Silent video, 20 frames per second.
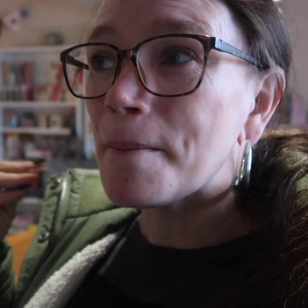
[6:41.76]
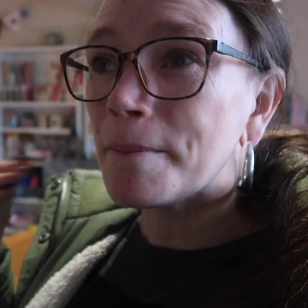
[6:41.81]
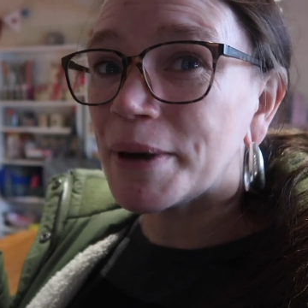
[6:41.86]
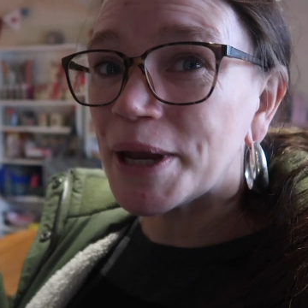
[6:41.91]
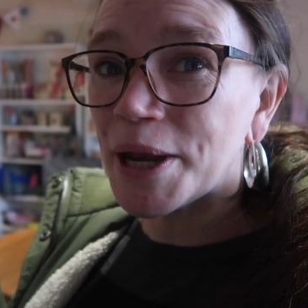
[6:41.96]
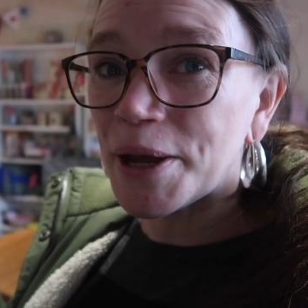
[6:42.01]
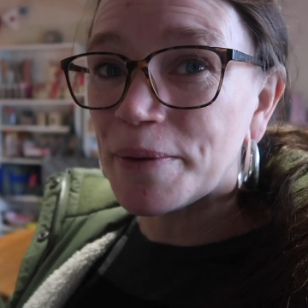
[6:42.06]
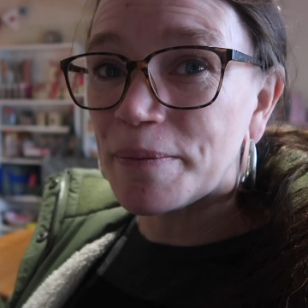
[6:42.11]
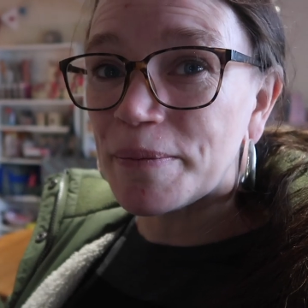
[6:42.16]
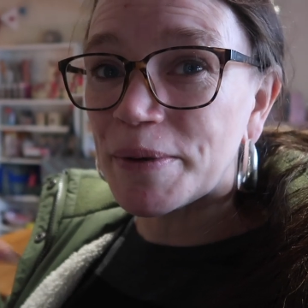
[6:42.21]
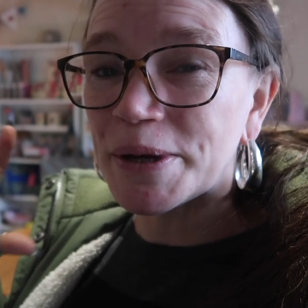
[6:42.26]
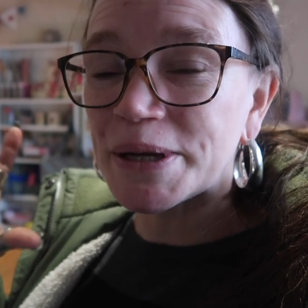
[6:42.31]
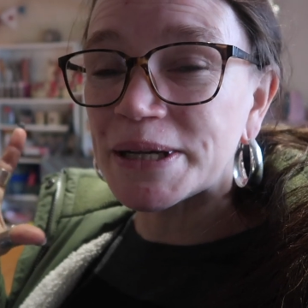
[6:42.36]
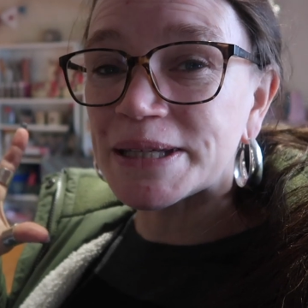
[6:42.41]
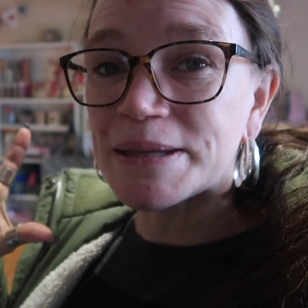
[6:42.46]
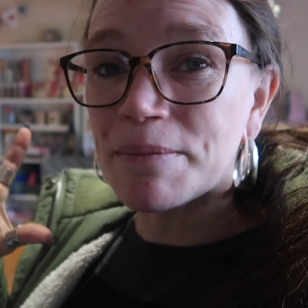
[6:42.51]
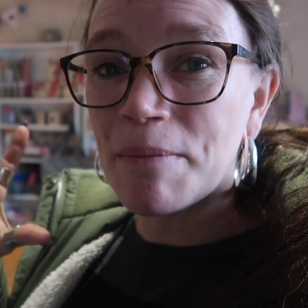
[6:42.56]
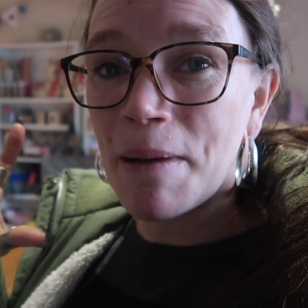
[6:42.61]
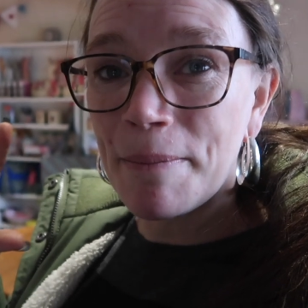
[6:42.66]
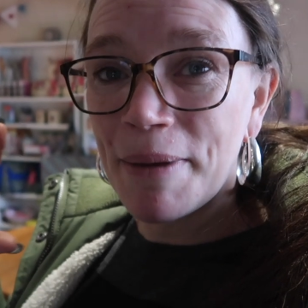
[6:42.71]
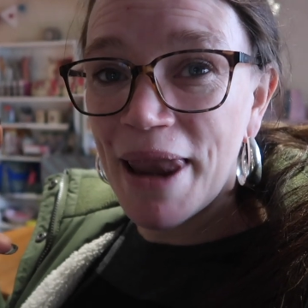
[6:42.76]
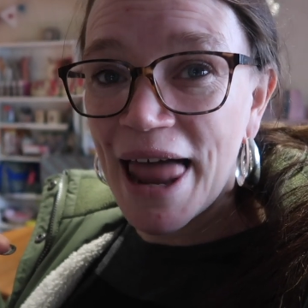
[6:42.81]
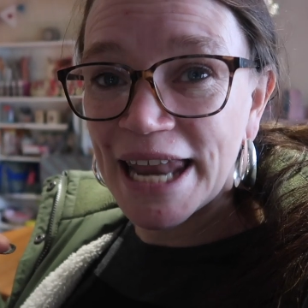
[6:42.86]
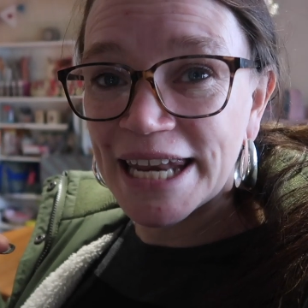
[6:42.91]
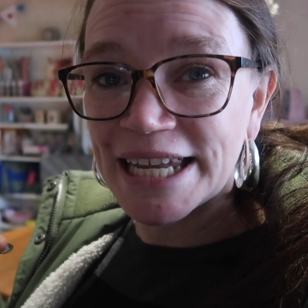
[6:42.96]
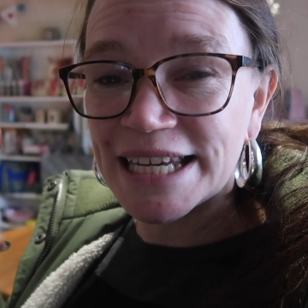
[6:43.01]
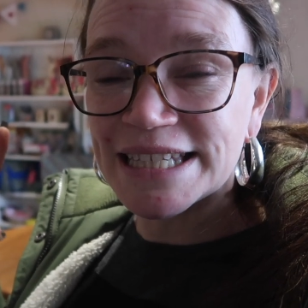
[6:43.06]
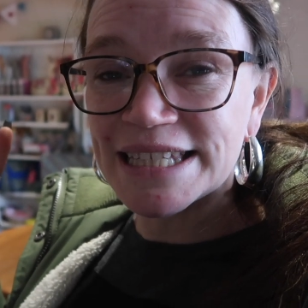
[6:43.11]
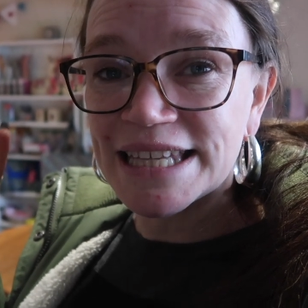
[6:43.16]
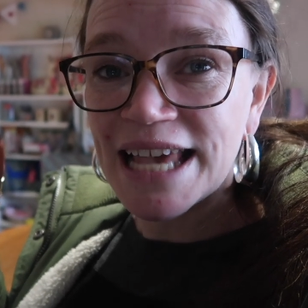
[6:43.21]
my notebooks and my
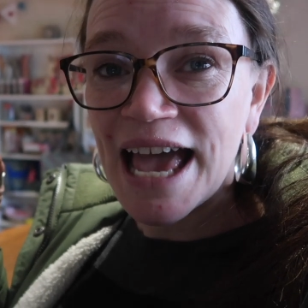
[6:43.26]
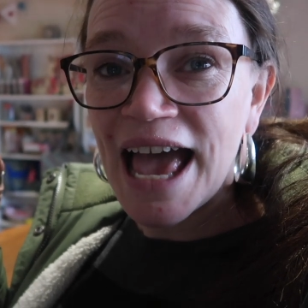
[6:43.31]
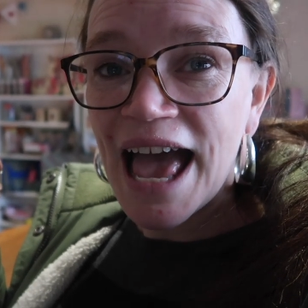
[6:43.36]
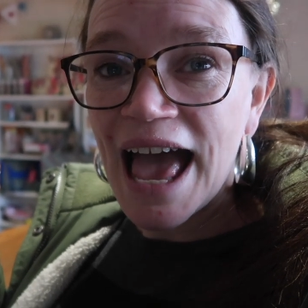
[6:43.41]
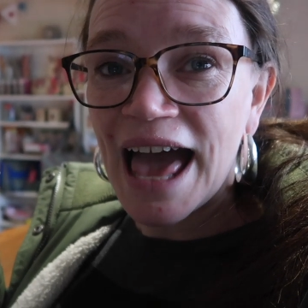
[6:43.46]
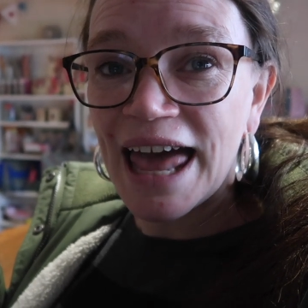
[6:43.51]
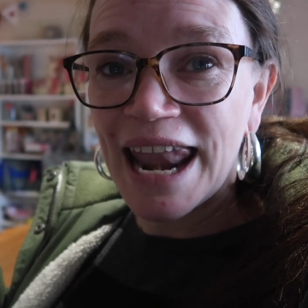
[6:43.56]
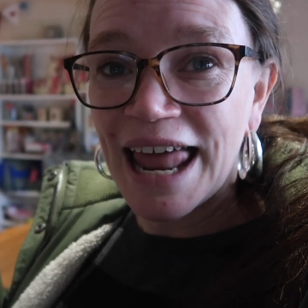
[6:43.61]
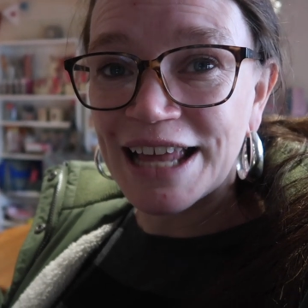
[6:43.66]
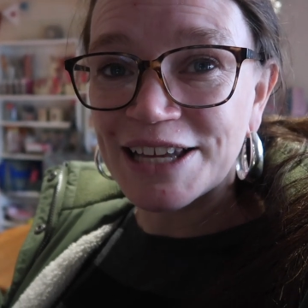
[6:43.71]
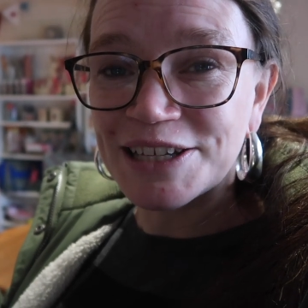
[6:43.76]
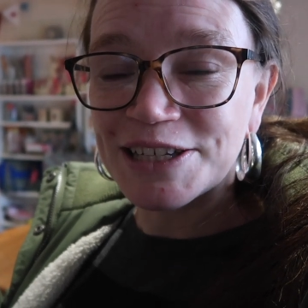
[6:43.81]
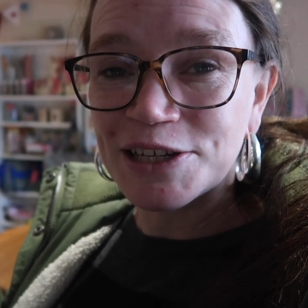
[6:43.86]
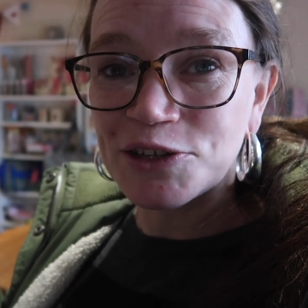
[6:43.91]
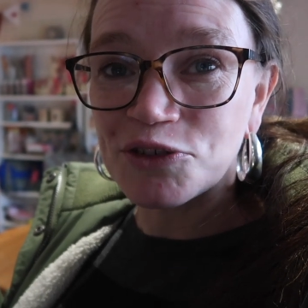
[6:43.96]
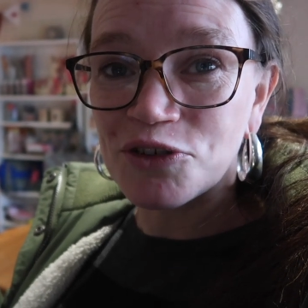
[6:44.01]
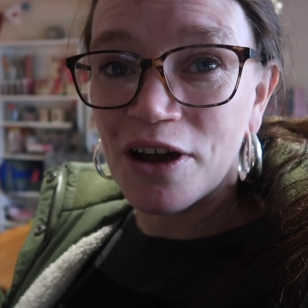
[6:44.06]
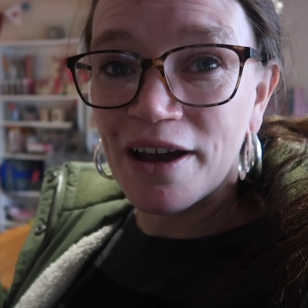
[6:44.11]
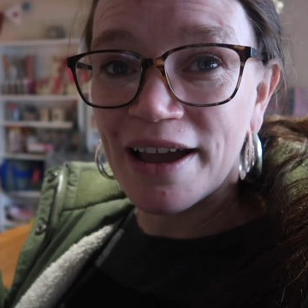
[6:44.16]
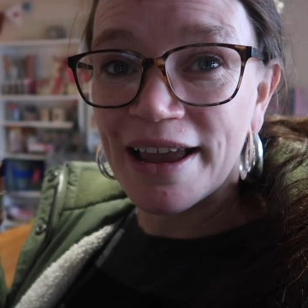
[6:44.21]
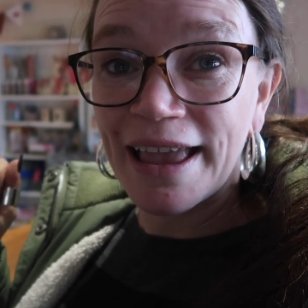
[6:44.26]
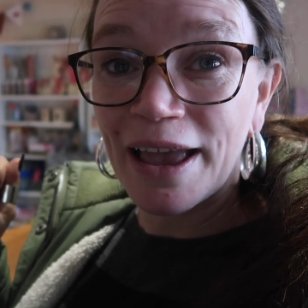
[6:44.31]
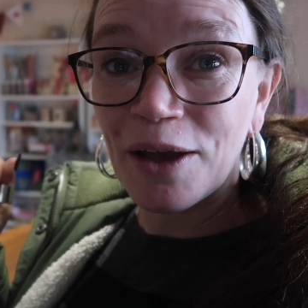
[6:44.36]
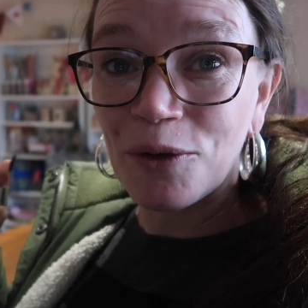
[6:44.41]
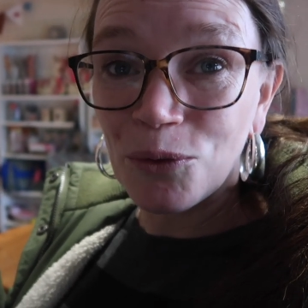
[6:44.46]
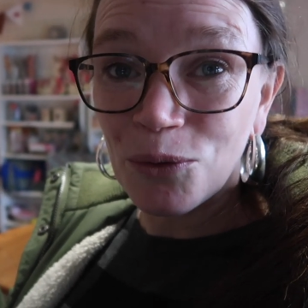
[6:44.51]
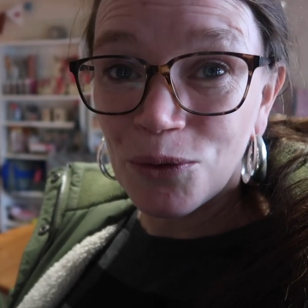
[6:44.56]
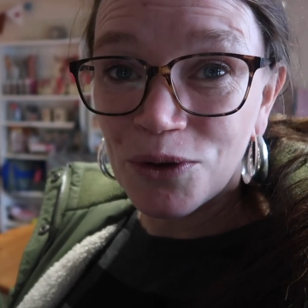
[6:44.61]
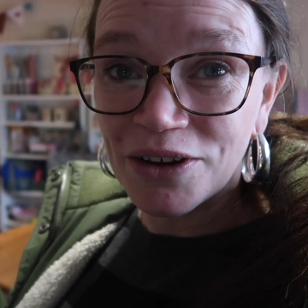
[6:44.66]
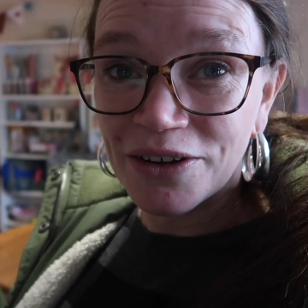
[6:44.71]
planners and actually try and get
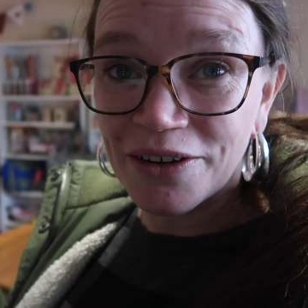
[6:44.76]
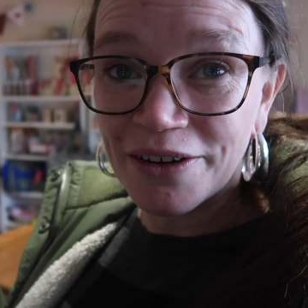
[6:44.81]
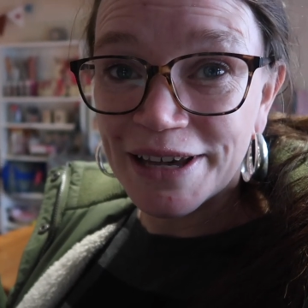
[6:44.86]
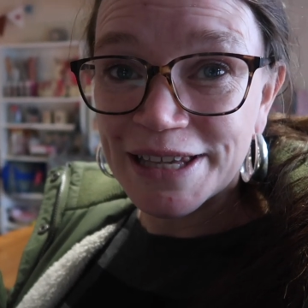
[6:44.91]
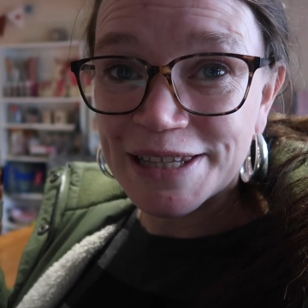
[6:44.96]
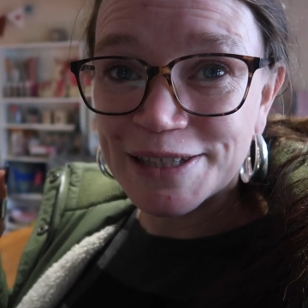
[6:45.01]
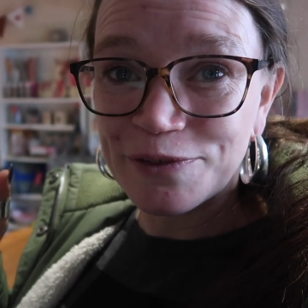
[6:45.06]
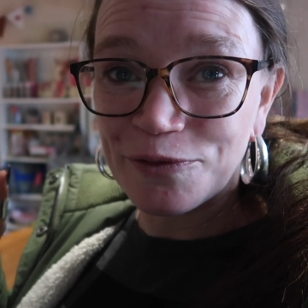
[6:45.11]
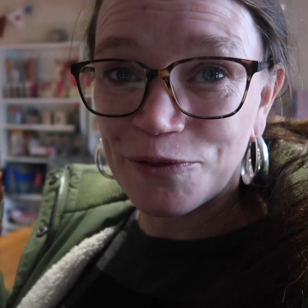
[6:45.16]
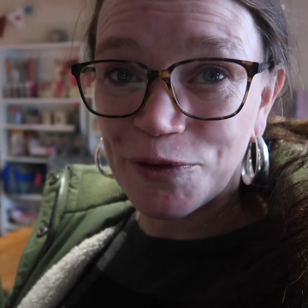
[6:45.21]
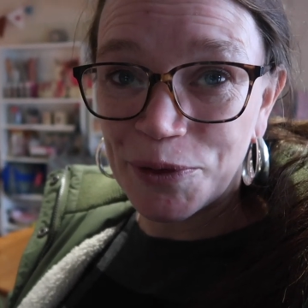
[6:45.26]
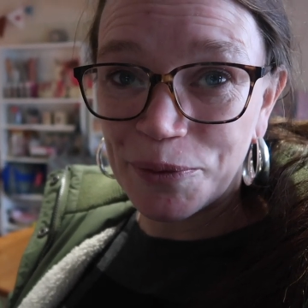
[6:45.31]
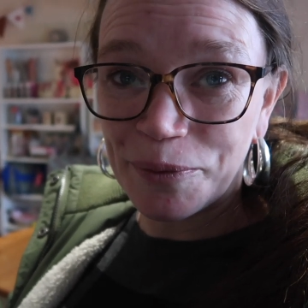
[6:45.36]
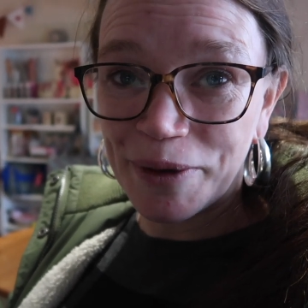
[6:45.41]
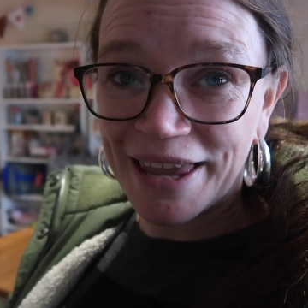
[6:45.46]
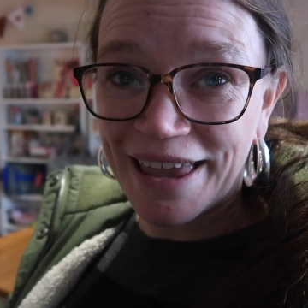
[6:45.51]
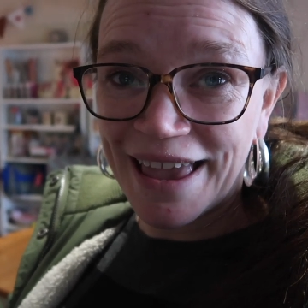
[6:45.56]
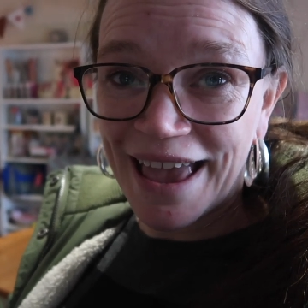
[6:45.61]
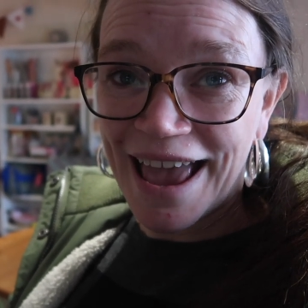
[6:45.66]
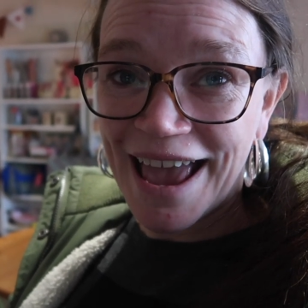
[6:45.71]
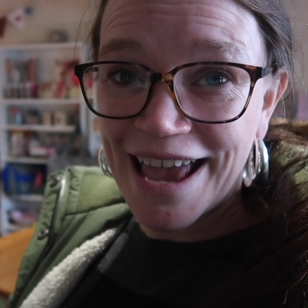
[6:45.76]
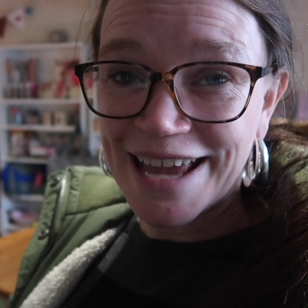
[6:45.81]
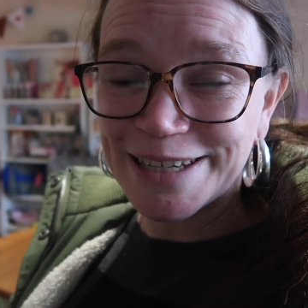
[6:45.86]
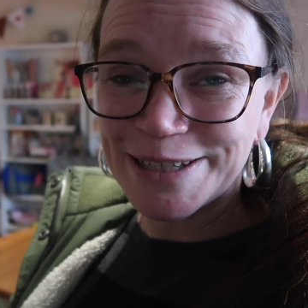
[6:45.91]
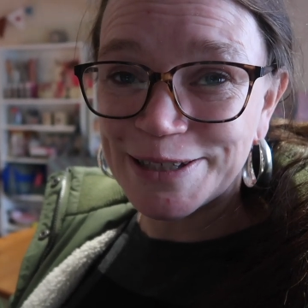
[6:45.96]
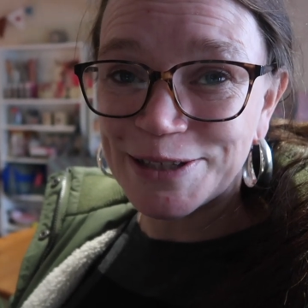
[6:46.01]
organised for the week ahead.